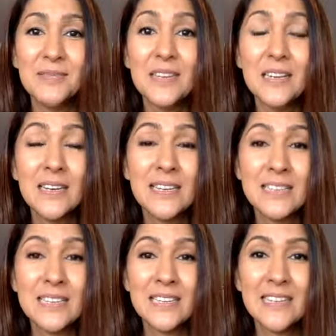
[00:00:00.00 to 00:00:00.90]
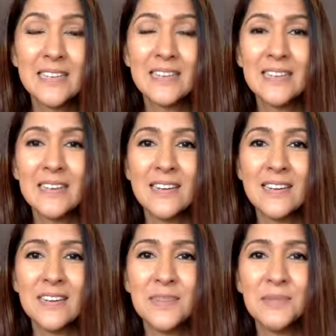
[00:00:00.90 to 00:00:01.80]
It's a little
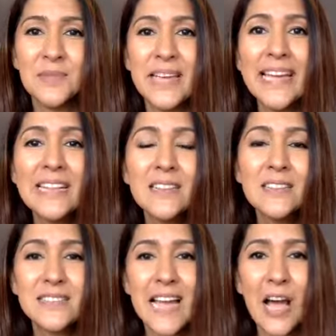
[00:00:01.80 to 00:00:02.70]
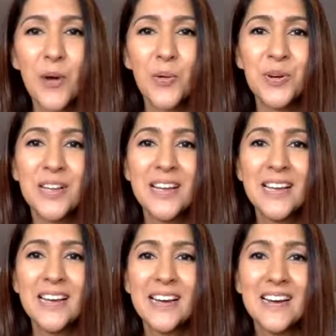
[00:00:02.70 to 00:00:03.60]
hill town,
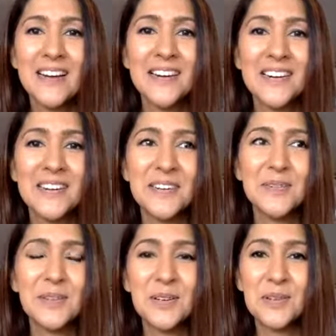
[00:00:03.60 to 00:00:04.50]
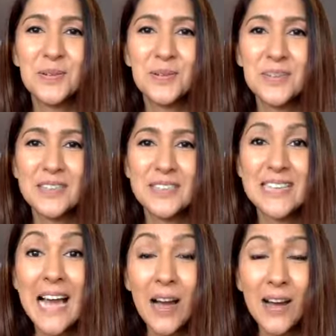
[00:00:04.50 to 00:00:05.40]
you know,
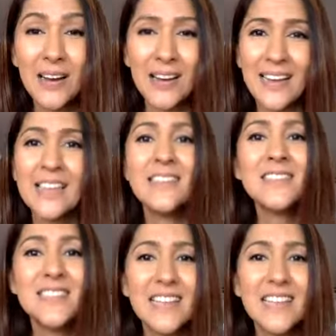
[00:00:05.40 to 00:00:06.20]
town